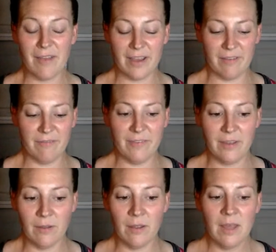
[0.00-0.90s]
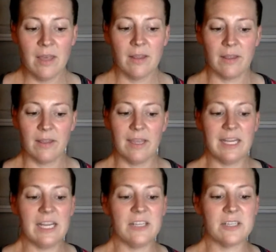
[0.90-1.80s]
I can feel that
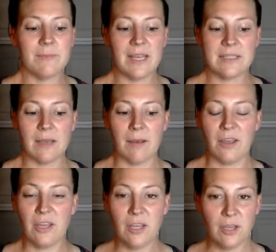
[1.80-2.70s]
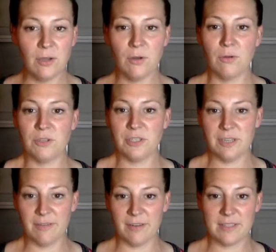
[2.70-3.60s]
it just makes a huge
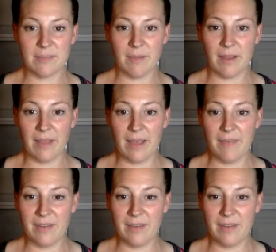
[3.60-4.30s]
difference in my life.